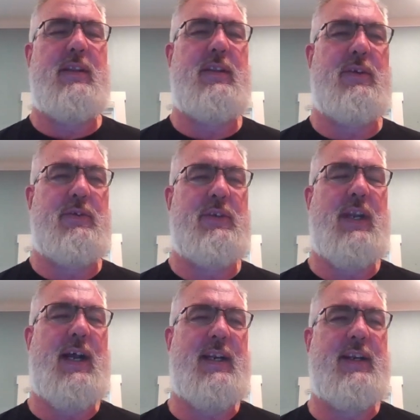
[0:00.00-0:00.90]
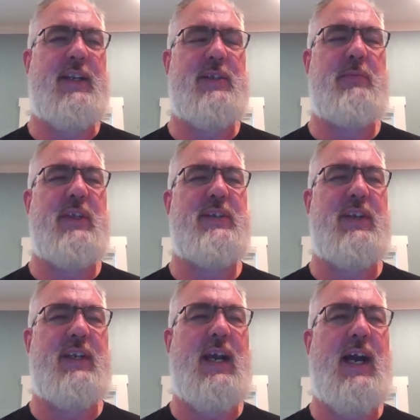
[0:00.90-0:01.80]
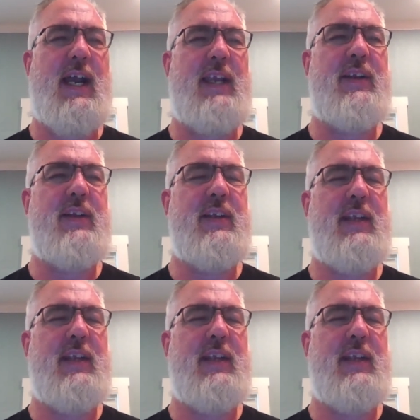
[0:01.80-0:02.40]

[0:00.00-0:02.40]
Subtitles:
There's not an explicit guide,